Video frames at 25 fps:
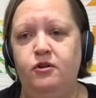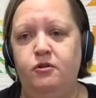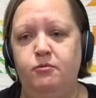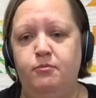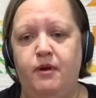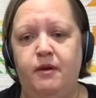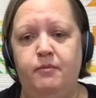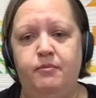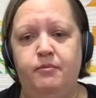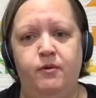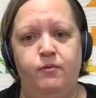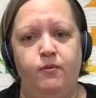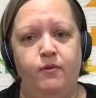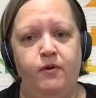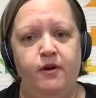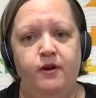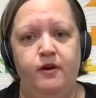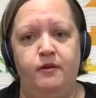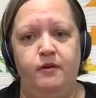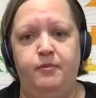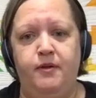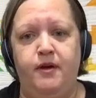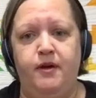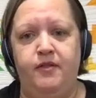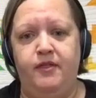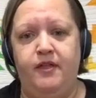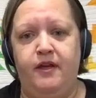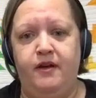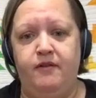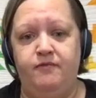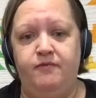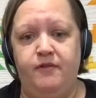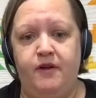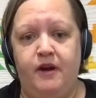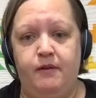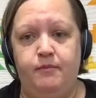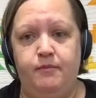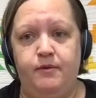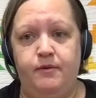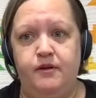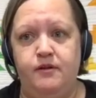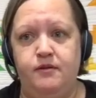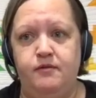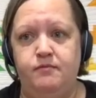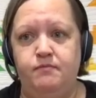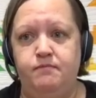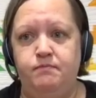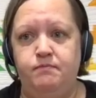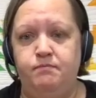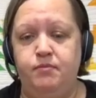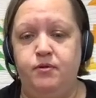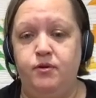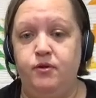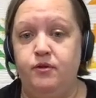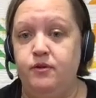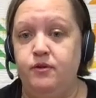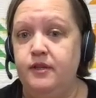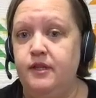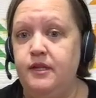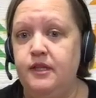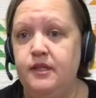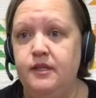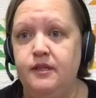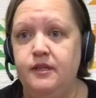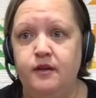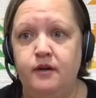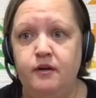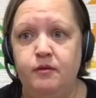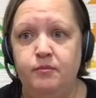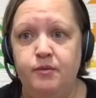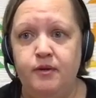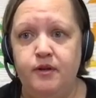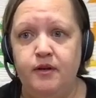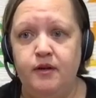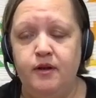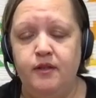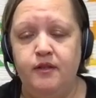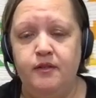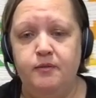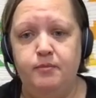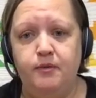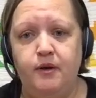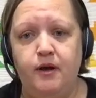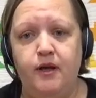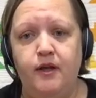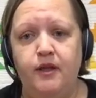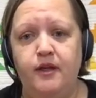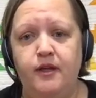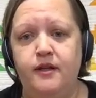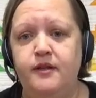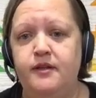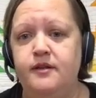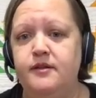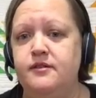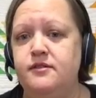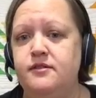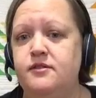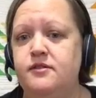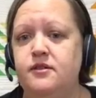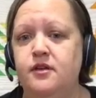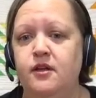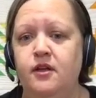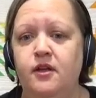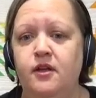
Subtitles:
you might be worried about that fabric pulling a little bit on the bias.